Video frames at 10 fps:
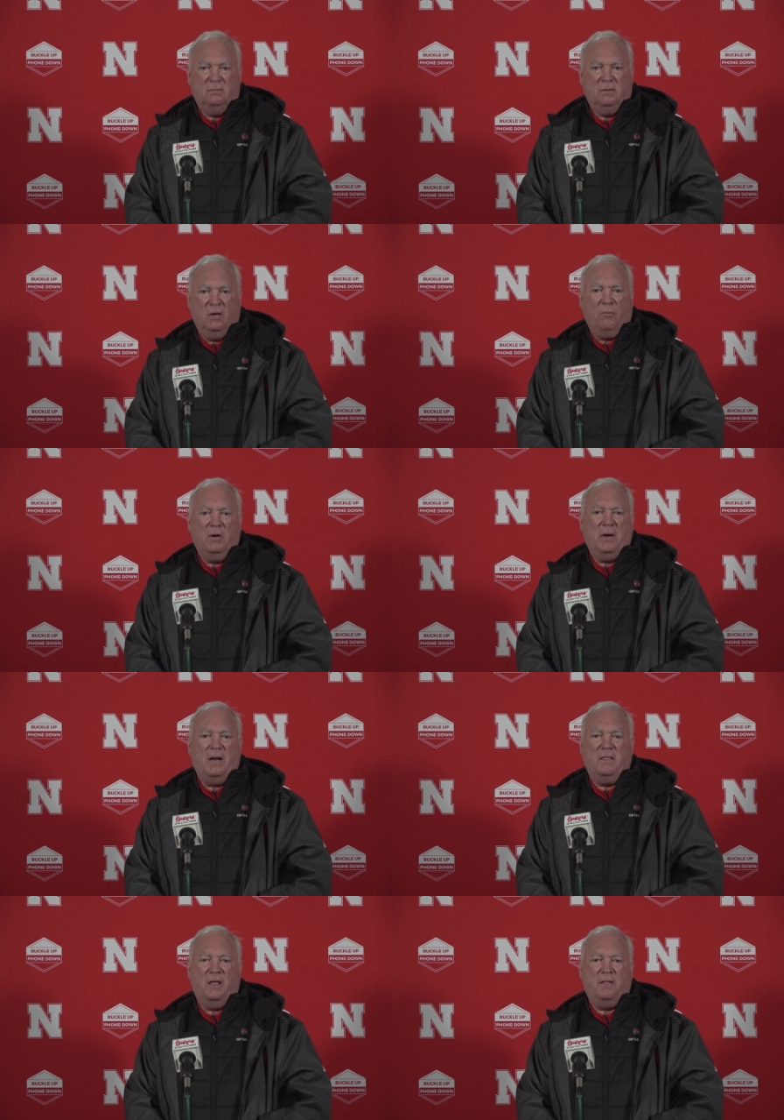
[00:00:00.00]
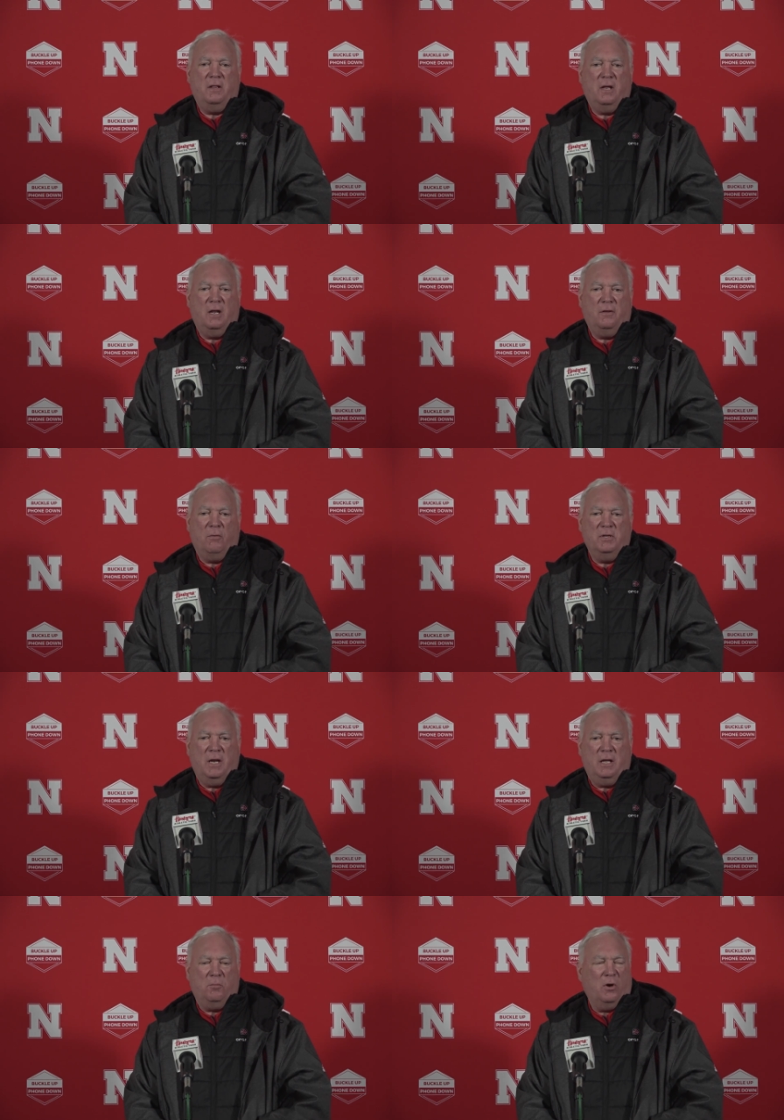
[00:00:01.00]
You know, wasn't eh, nothing, there wasn't
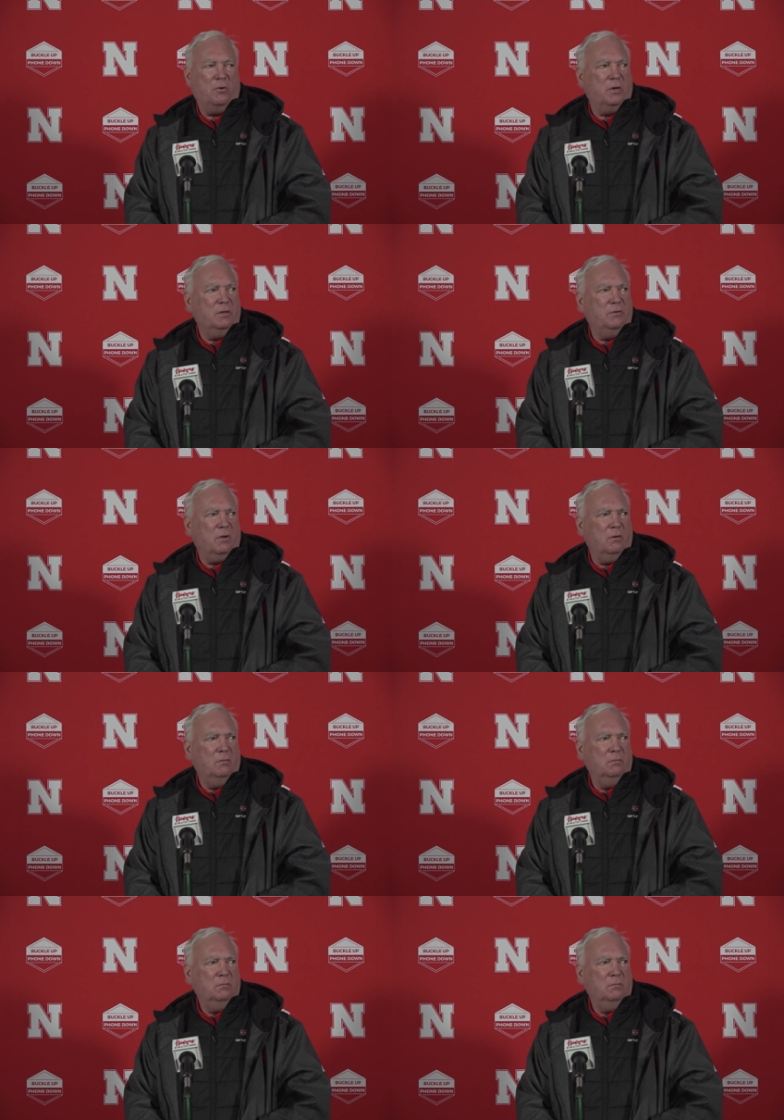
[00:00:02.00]
anything broken, so